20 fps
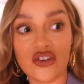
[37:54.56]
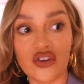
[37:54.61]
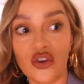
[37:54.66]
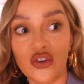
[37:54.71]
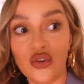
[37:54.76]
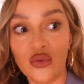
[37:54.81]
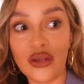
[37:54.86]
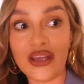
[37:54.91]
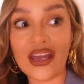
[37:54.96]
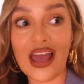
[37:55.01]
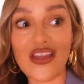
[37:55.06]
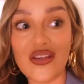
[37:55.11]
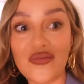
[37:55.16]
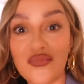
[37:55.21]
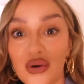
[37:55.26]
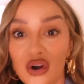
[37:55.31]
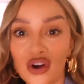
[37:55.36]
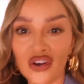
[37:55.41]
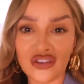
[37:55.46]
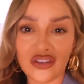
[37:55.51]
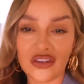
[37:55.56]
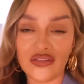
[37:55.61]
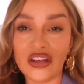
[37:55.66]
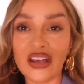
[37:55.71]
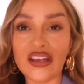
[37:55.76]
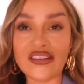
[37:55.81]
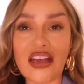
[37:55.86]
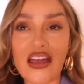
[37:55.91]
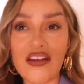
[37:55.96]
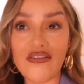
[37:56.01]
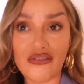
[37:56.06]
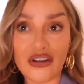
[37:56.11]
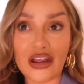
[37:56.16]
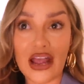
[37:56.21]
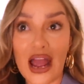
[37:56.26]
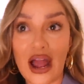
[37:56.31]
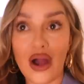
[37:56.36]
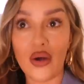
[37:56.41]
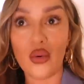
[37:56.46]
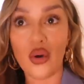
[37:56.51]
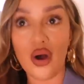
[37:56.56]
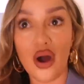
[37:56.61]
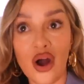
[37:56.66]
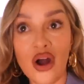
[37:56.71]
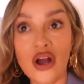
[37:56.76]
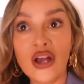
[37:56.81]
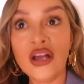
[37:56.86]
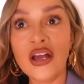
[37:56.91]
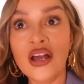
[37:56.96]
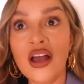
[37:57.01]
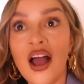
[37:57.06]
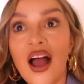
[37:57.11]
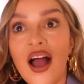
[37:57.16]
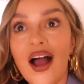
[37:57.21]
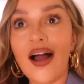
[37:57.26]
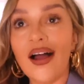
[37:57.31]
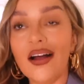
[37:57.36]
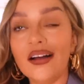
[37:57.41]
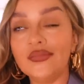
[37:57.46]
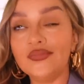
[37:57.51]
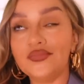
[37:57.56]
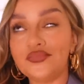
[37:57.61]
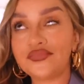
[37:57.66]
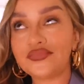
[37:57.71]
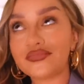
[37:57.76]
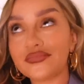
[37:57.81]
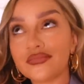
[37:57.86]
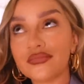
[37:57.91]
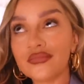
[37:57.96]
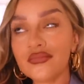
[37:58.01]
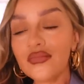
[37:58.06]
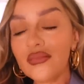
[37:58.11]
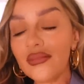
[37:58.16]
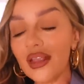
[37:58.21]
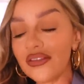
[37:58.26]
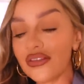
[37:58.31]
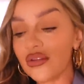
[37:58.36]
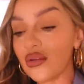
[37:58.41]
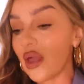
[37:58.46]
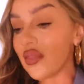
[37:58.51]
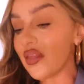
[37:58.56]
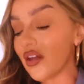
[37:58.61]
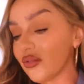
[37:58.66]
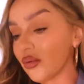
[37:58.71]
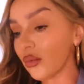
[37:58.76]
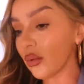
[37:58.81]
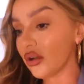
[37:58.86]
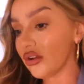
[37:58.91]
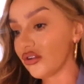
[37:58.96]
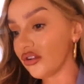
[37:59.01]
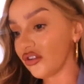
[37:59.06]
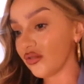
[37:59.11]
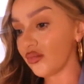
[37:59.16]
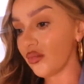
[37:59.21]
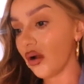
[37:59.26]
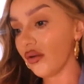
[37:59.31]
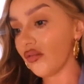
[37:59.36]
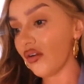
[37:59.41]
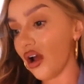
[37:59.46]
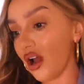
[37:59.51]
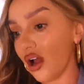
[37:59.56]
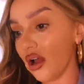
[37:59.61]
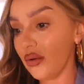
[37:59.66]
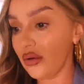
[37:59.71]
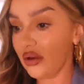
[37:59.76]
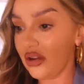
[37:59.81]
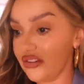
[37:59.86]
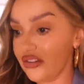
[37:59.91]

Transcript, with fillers: sure that we get the bus. I think it's every hour. Um, so yeah, that's what we're going to do tomorrow, and